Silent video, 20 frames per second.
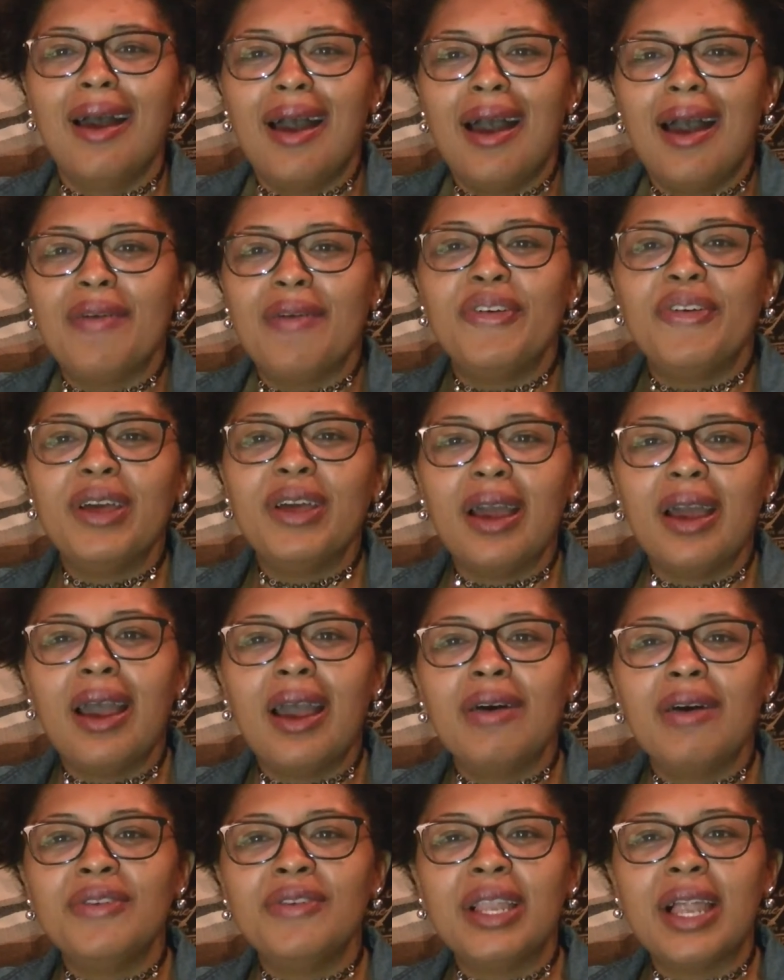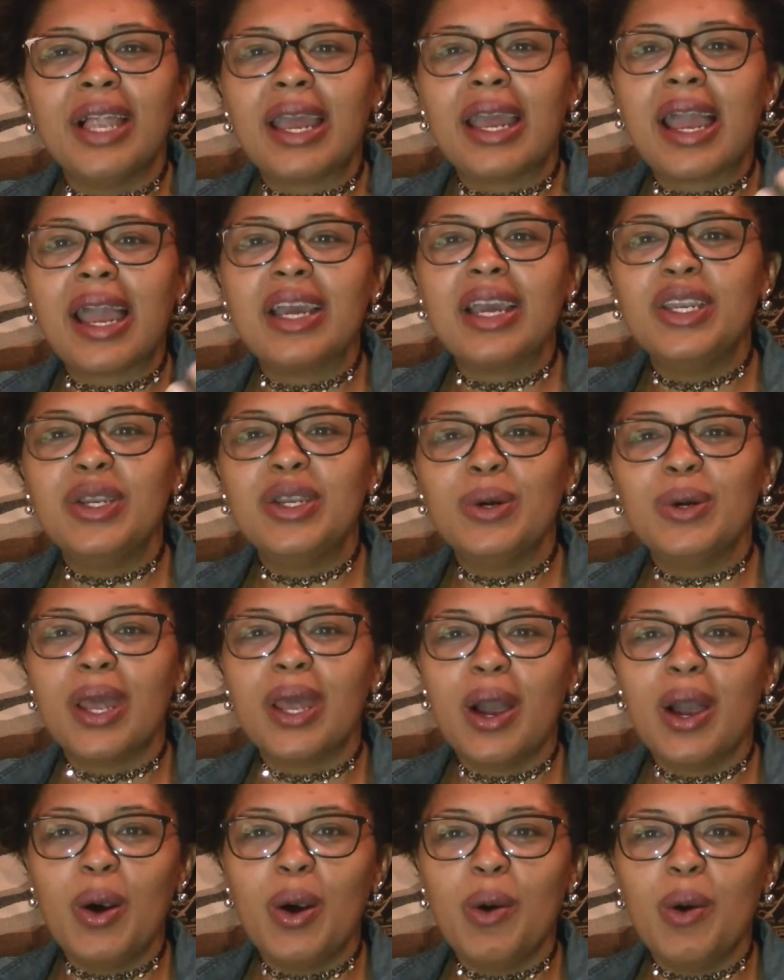I feel like I can do it
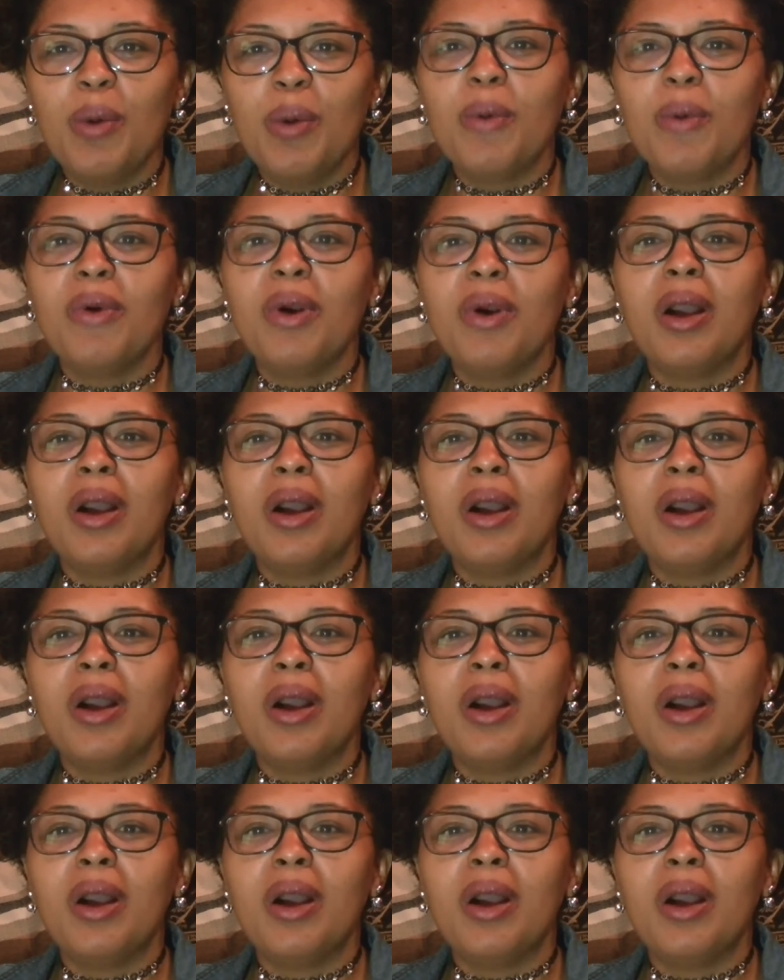at home.